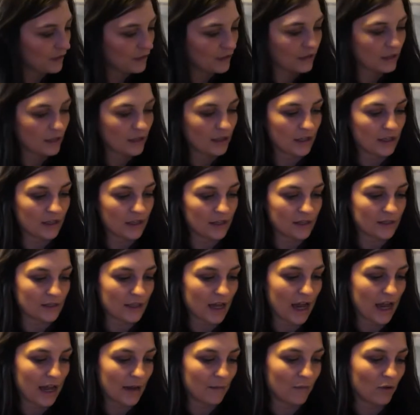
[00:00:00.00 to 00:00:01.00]
is
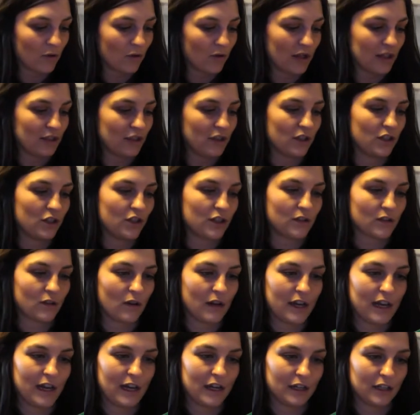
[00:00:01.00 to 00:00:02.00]
I'm going to just go
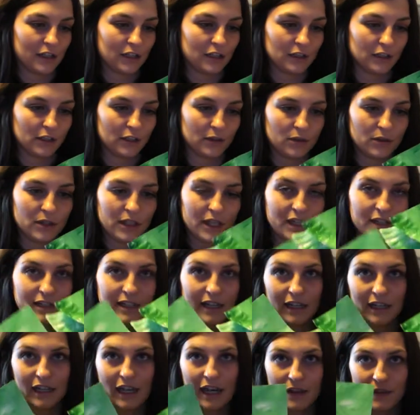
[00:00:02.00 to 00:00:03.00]
ahead and glue these. I
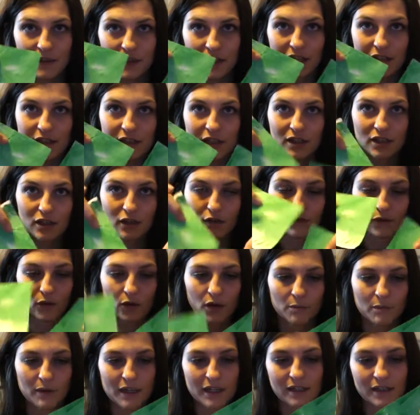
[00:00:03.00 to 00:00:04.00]
cut these into 4
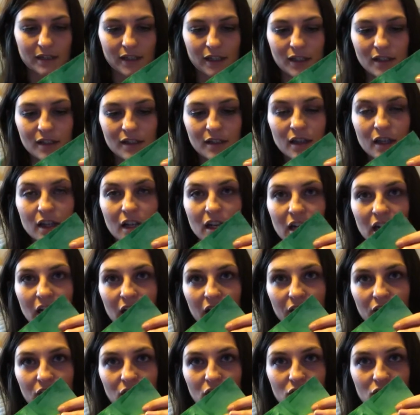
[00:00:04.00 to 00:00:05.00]
pieces, and
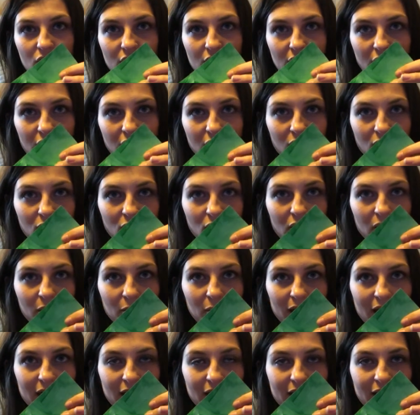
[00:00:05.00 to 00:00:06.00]
then you're just going to glue them
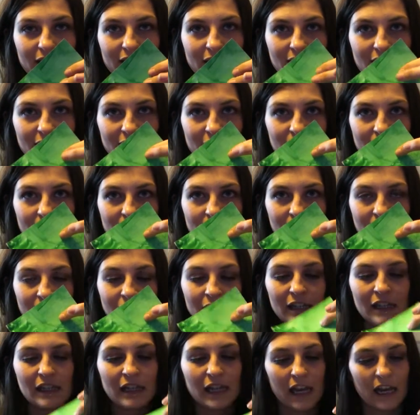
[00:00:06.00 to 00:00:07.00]
like this.
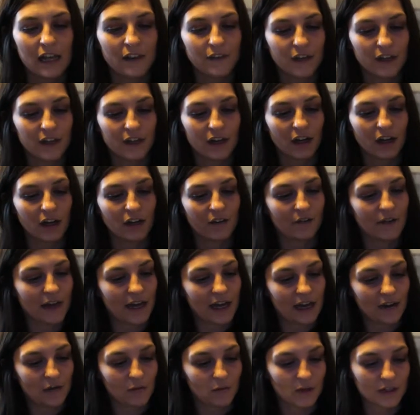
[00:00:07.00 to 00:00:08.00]
And then on
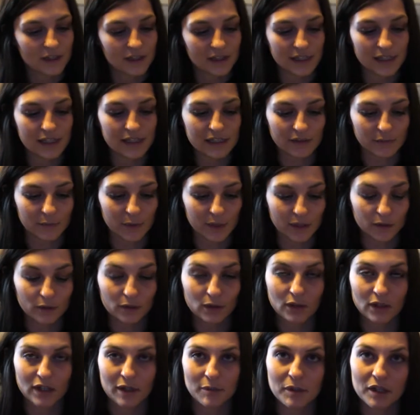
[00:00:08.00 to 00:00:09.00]
that, once these have been
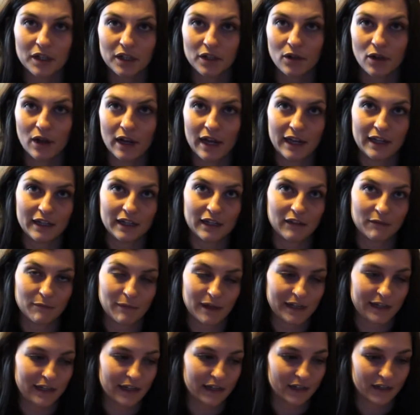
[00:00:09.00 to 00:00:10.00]
glued, I'm going to go ahead and give my
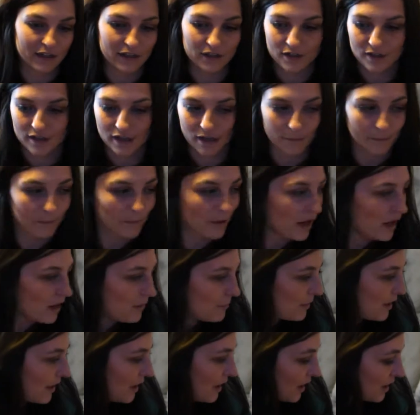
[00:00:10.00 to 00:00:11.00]
daughter some
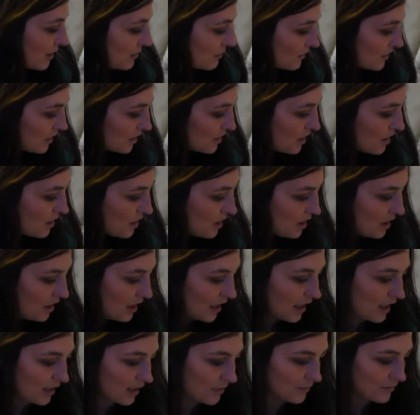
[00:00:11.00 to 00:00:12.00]
pom-poms,
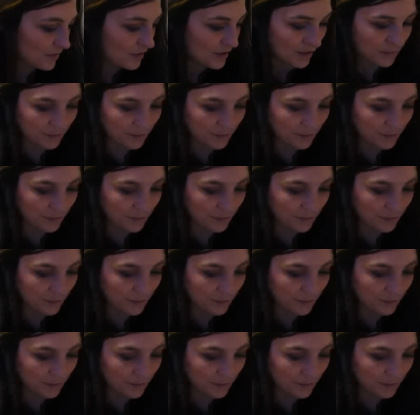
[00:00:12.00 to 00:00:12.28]
some